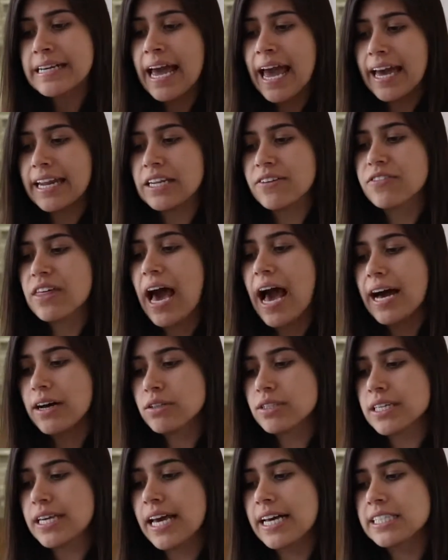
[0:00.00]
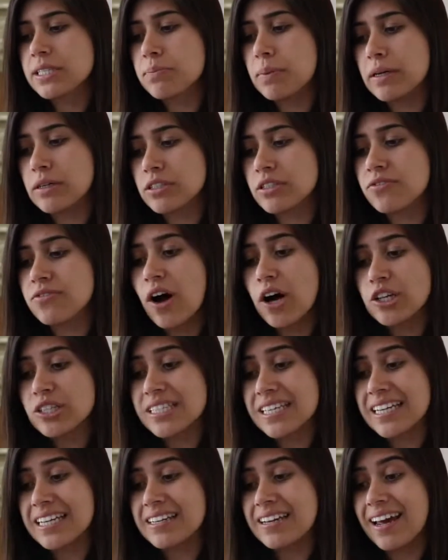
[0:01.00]
and if the house he has built falls
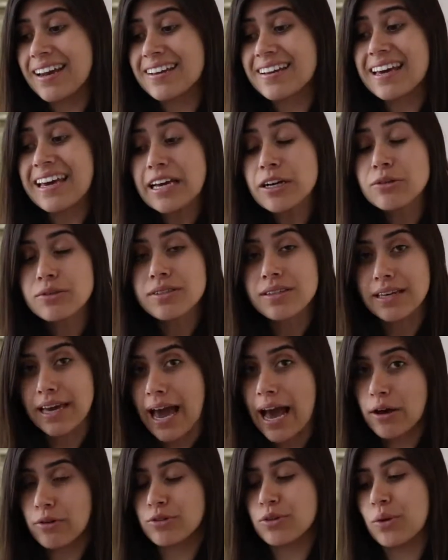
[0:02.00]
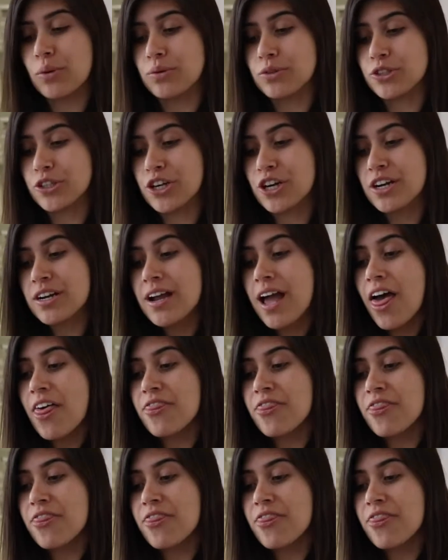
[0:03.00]
in and kills the householder,